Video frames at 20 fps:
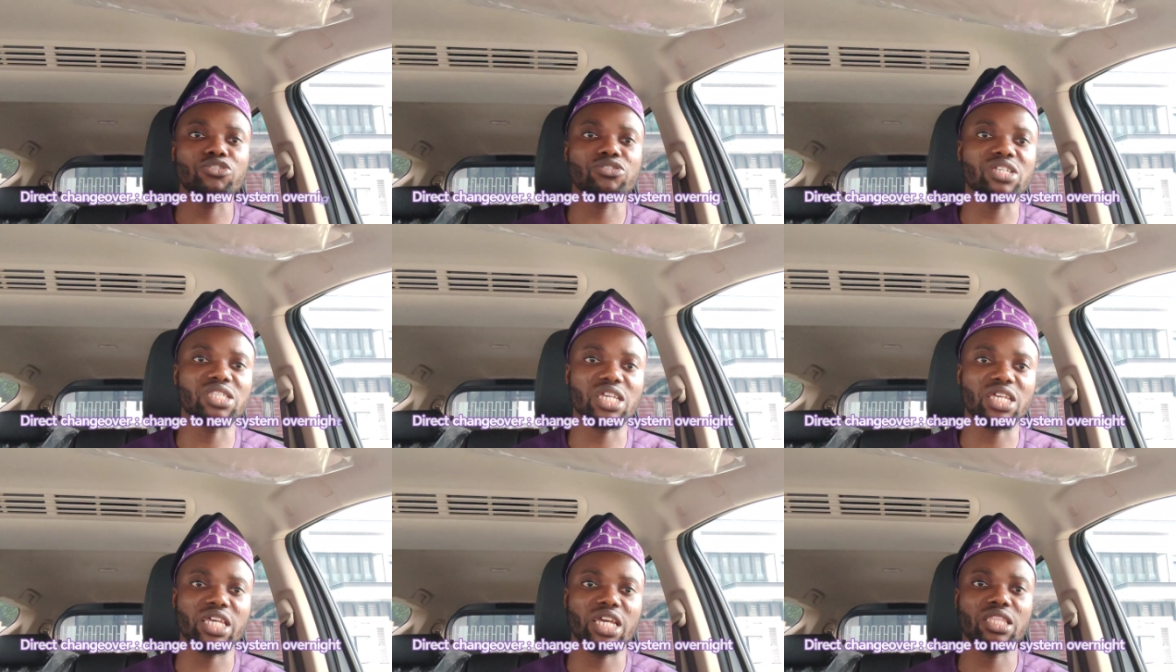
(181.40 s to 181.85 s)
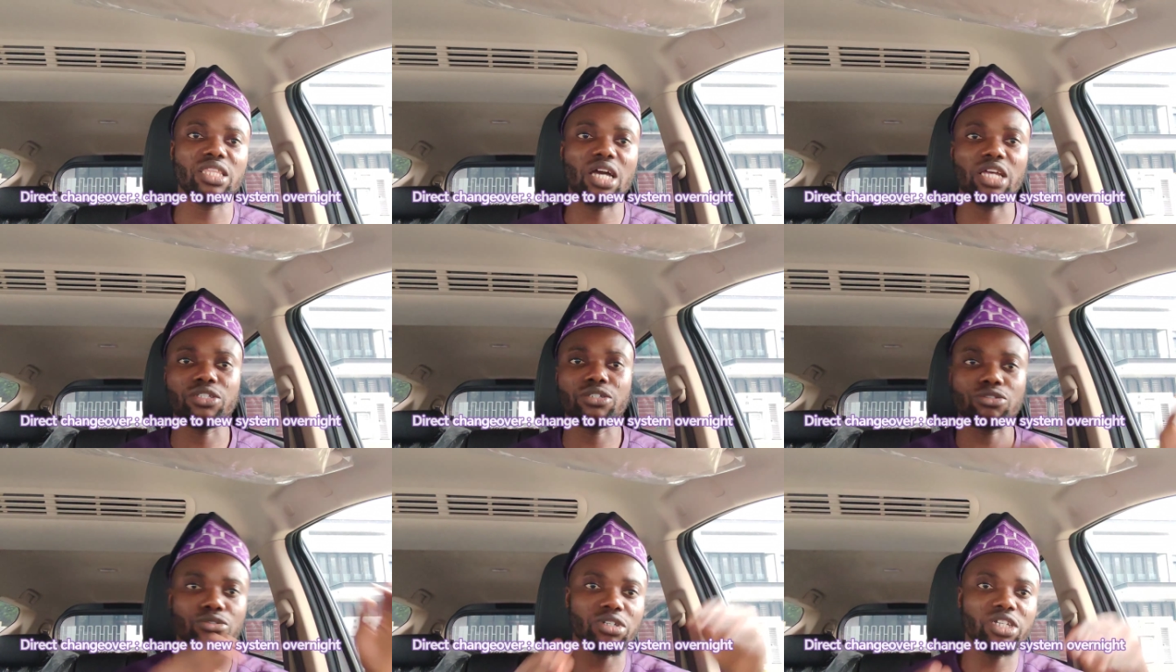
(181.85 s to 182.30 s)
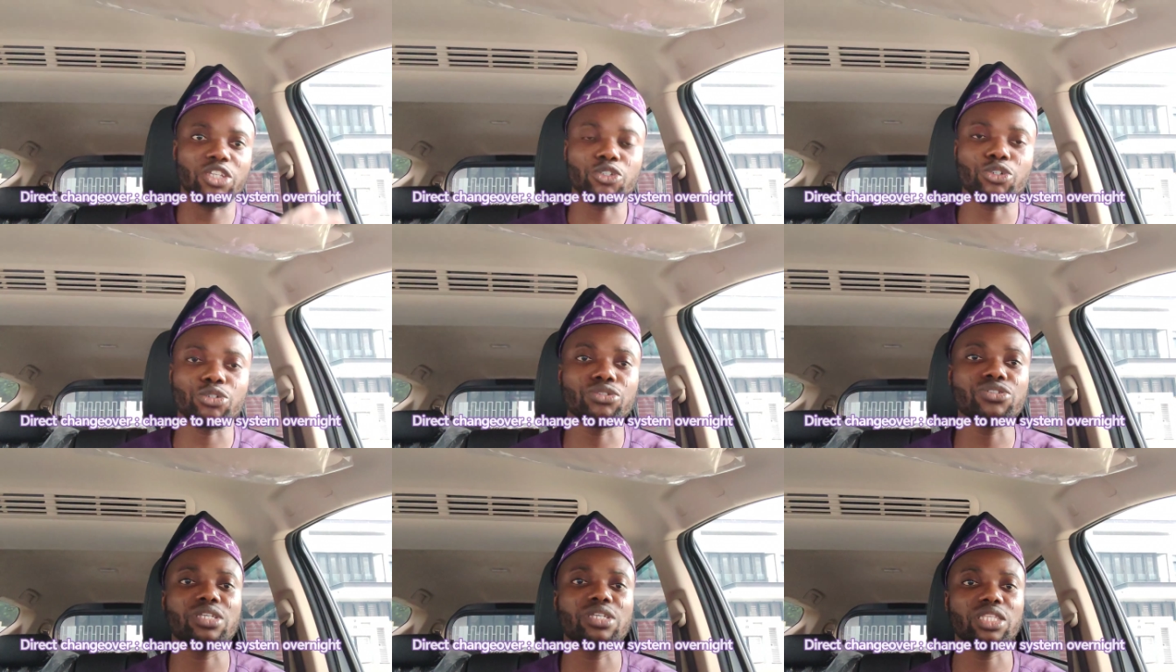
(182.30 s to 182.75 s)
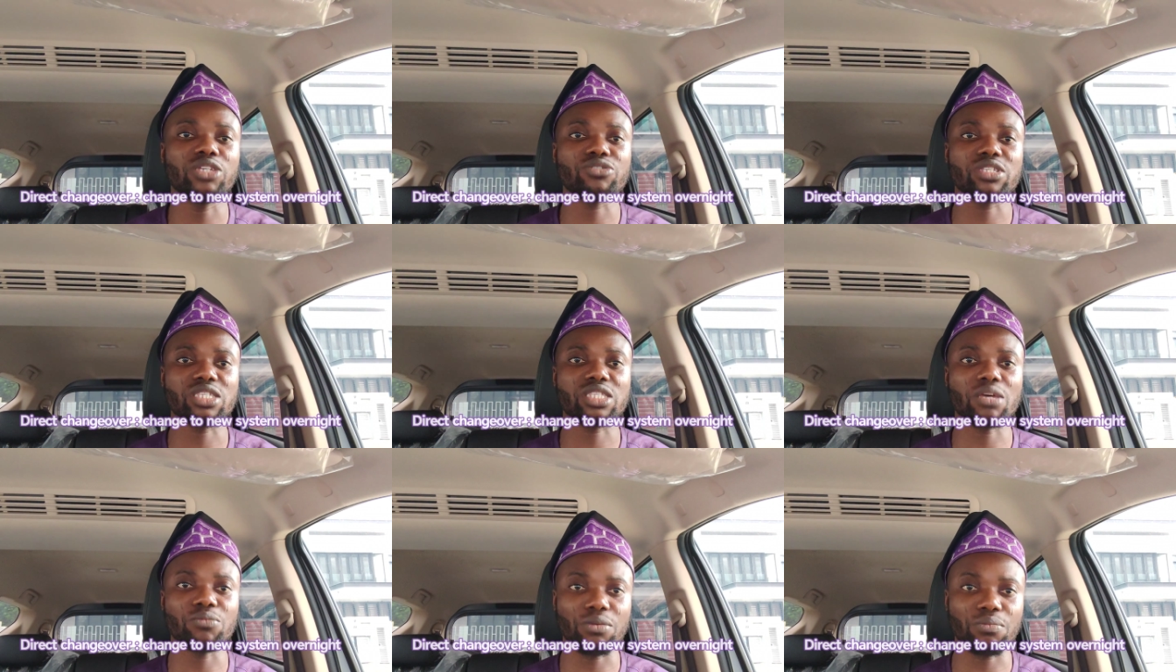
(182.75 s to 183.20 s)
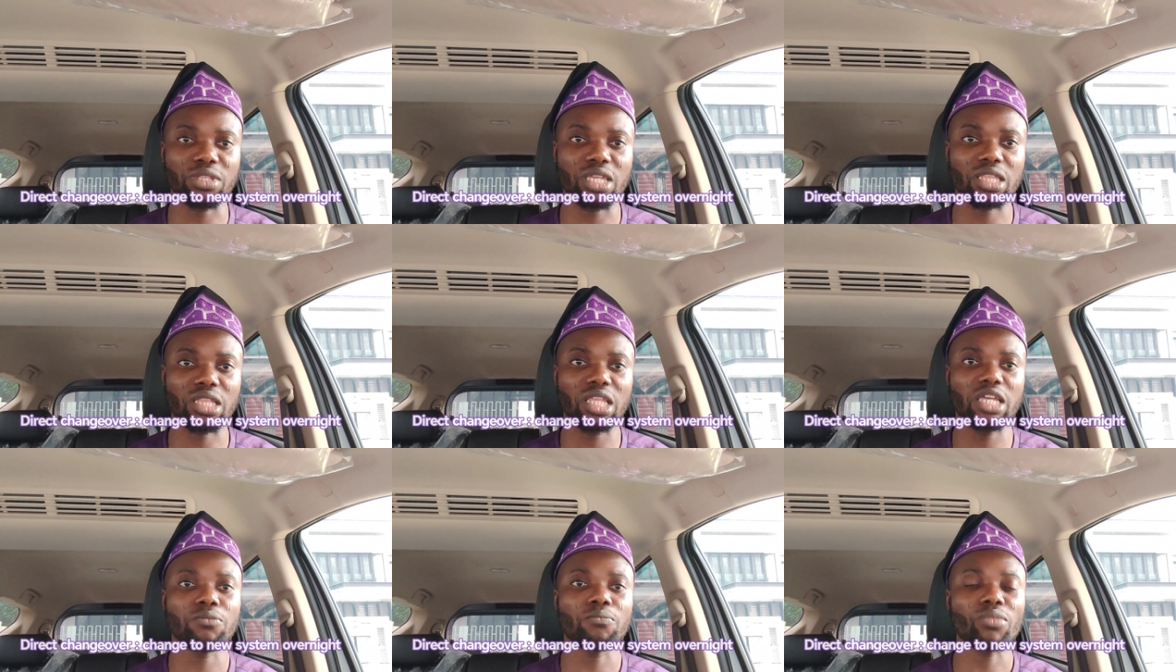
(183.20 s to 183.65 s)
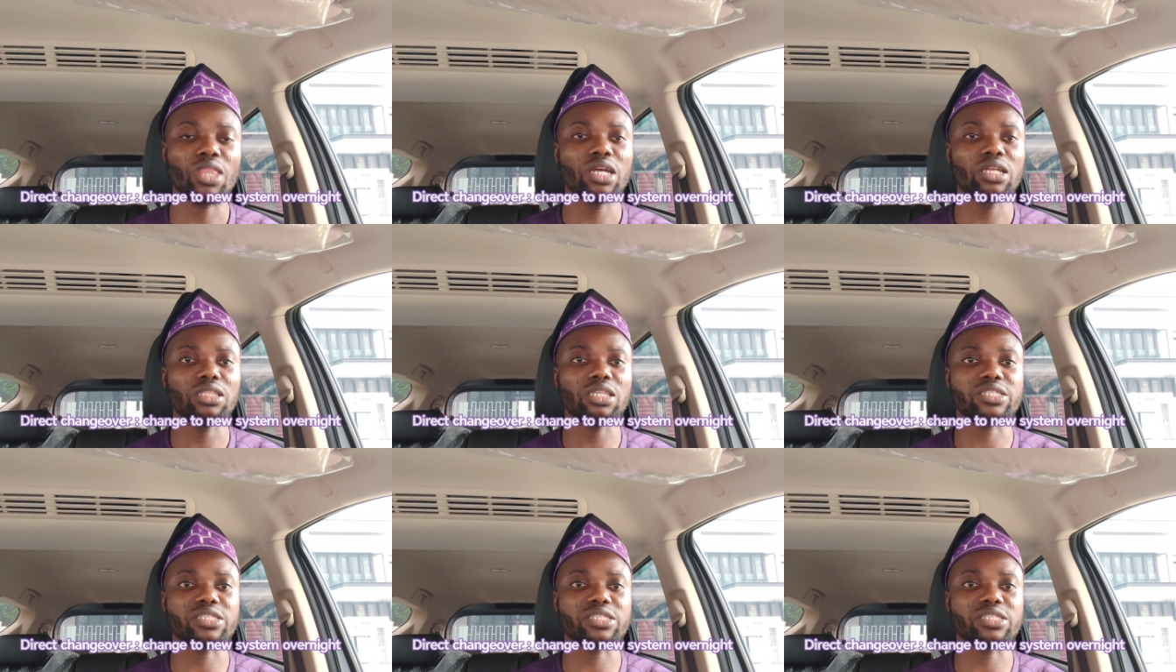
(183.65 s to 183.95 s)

not use it again and you introduce the new system immediately.